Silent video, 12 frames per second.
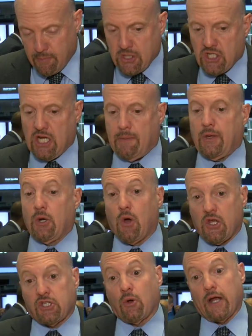from Toshiba, and
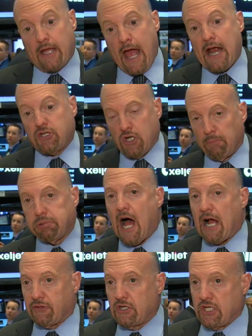also actually to
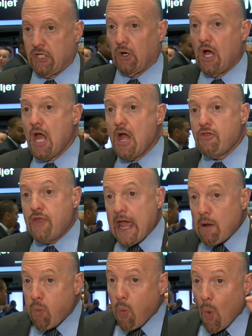block the deal.
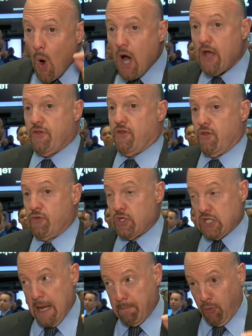They won the
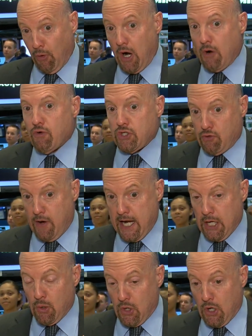temporary
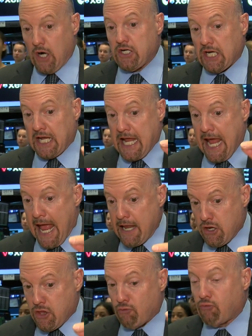restraining order to
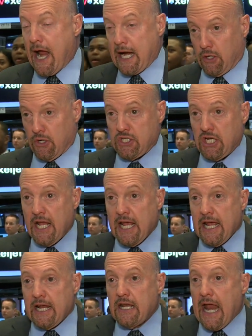get the records.
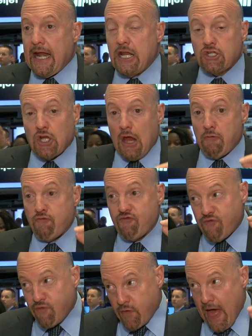That is a
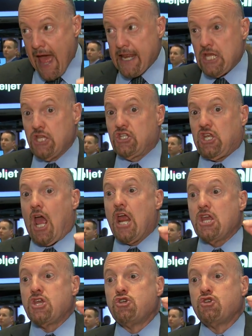
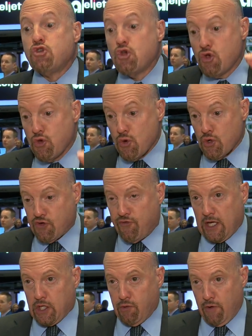huge
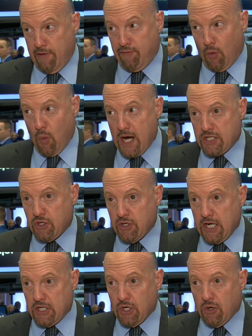victory for Western
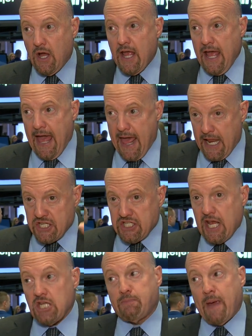Digital. And it
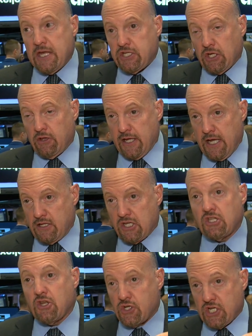says basically
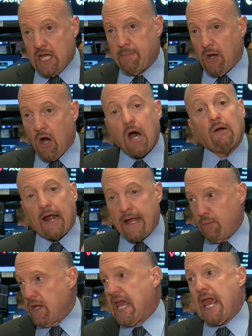to Toshiba, all
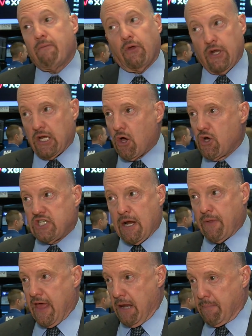right, we can't really
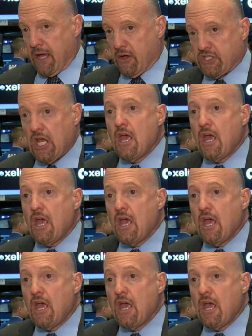negotiate with anybody else,